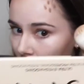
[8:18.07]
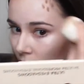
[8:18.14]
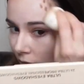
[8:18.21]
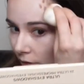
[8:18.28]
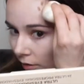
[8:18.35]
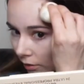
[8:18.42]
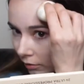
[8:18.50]

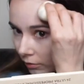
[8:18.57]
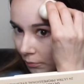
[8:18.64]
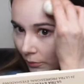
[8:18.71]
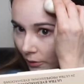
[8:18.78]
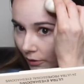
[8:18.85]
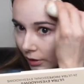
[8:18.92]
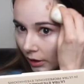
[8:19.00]
So I'm
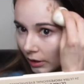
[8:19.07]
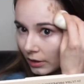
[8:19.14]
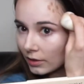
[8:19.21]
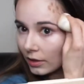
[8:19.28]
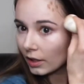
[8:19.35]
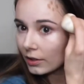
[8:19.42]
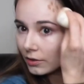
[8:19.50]
gonna do it on
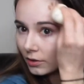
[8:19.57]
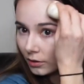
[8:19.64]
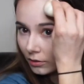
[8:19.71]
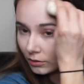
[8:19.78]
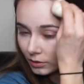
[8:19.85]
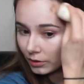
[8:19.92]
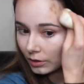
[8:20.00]
this side
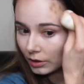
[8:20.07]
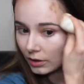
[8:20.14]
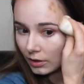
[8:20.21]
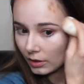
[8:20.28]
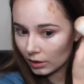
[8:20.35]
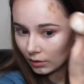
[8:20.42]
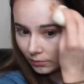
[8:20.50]
too, so you can
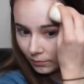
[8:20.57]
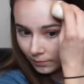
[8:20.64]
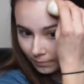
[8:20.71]
see.